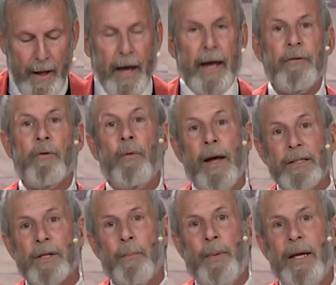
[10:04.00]
And the
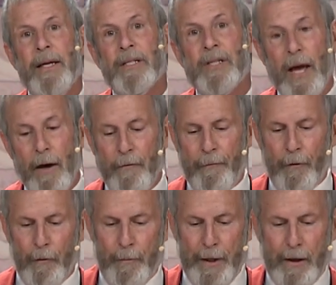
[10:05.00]
recipe is
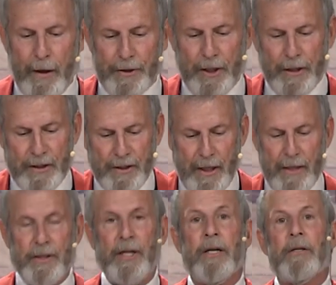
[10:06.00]
helpful because it
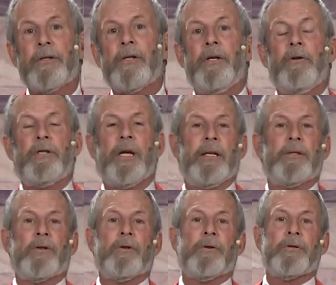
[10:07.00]
says, here's the
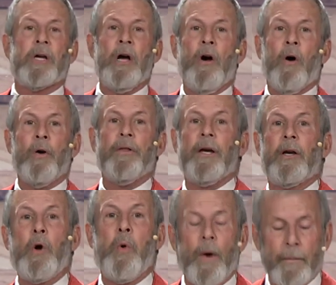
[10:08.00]
utensils or the
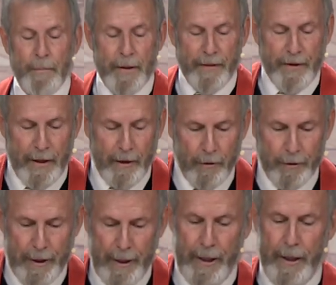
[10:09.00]
equipment that you'll
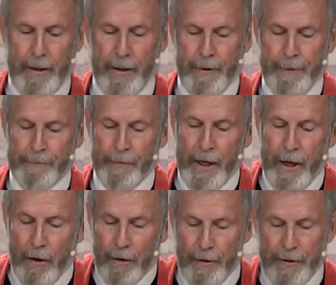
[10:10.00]
need.
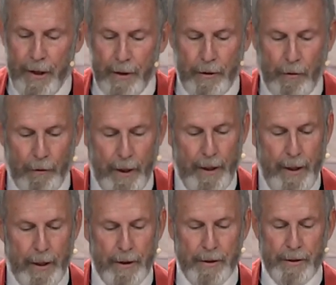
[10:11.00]
Here are the
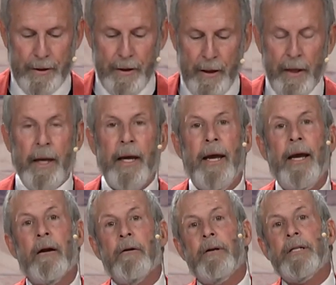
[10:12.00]
ingredients.
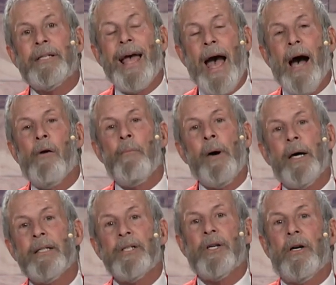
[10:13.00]
Here is how
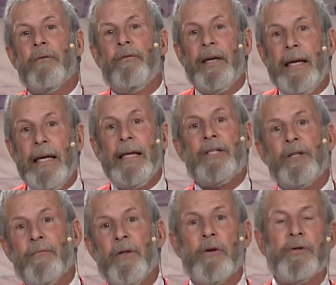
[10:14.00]
much of each
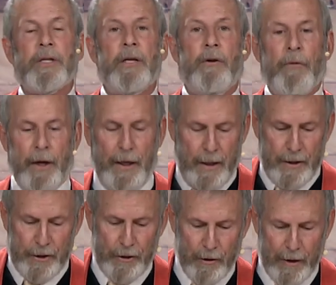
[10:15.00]
of those
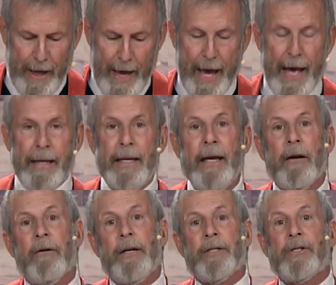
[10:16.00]
ingredients you'll add.
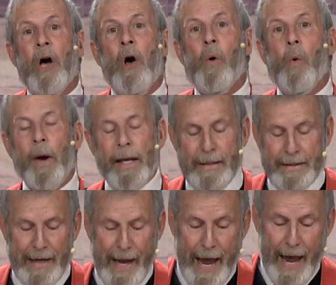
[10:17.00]
Here is when
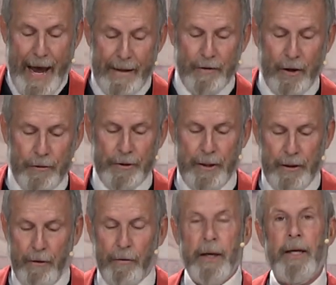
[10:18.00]
to add those
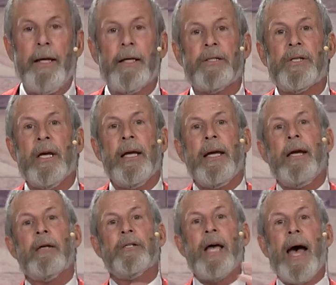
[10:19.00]
ingredients.
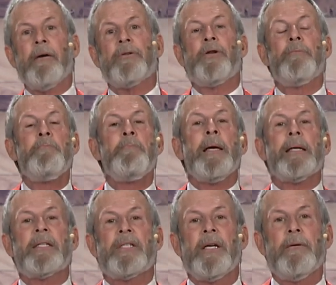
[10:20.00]
Here's how to
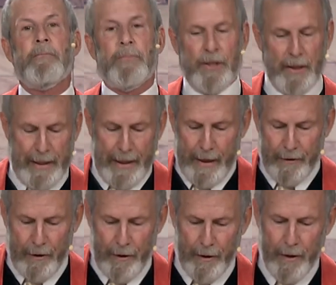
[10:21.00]
mix them
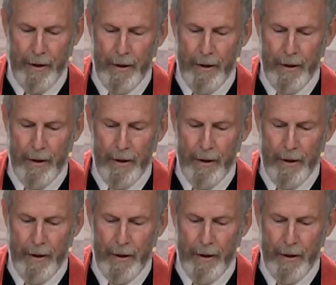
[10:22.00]
together.